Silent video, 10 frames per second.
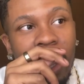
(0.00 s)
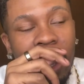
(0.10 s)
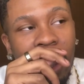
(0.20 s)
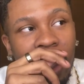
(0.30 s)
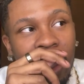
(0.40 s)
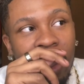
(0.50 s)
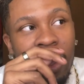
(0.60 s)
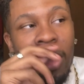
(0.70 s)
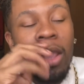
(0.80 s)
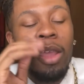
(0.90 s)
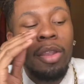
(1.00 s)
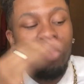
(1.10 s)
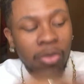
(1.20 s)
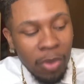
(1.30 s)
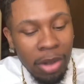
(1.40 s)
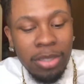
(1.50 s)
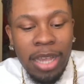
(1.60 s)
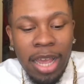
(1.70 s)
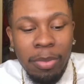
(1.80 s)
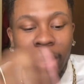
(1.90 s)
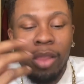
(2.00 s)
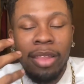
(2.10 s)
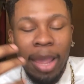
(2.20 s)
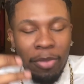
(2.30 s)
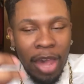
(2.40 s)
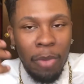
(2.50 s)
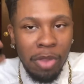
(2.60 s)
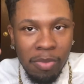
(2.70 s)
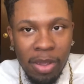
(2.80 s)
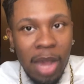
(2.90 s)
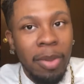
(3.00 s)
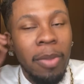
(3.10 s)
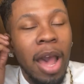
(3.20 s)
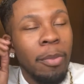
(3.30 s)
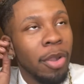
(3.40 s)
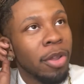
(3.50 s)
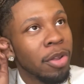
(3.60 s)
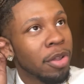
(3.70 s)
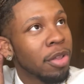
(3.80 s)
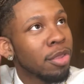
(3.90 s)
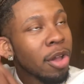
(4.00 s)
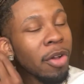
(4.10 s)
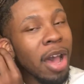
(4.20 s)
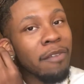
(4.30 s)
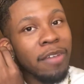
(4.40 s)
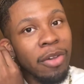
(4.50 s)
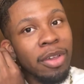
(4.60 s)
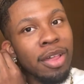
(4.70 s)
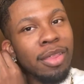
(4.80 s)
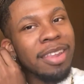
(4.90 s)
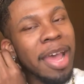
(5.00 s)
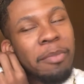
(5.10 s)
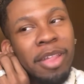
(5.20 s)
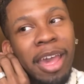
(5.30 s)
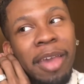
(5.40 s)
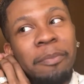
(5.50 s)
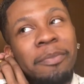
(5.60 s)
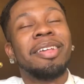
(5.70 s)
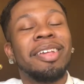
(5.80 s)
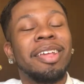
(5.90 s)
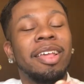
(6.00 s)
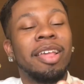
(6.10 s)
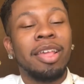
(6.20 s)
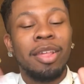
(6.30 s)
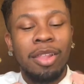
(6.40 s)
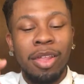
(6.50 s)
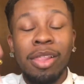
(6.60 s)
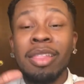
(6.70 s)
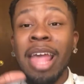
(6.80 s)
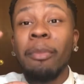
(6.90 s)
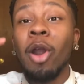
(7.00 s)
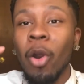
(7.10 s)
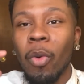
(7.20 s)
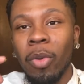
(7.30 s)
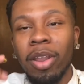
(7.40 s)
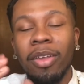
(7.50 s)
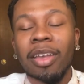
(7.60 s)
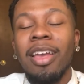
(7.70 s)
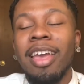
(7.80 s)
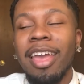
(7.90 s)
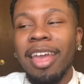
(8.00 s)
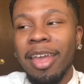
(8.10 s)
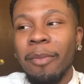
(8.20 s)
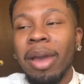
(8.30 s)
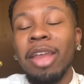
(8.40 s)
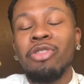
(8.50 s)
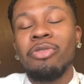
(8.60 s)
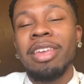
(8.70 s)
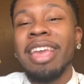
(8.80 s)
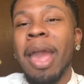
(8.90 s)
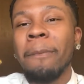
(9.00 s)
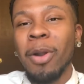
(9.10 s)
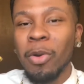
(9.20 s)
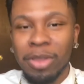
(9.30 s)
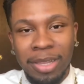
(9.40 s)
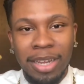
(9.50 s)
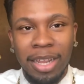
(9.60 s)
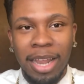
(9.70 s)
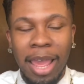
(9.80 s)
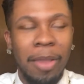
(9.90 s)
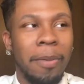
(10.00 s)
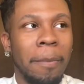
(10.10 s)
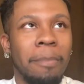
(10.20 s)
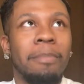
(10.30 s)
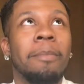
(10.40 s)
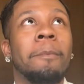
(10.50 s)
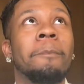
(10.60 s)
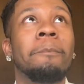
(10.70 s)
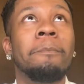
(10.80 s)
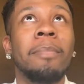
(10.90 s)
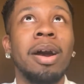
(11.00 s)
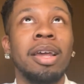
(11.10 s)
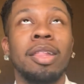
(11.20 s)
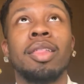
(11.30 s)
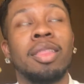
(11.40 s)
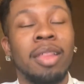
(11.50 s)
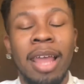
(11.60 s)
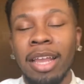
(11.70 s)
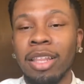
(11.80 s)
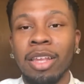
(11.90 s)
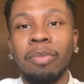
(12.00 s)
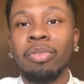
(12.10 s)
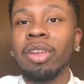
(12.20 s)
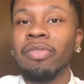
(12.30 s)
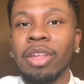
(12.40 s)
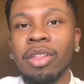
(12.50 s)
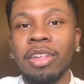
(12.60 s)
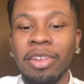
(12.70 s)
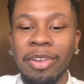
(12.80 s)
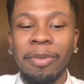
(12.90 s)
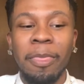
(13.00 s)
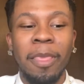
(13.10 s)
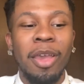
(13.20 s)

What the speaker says: And this was around the time that Snapchat was becoming popular. So I found his Snapchat, his Snap code. And mind you, he had posted it like months, like the previous year.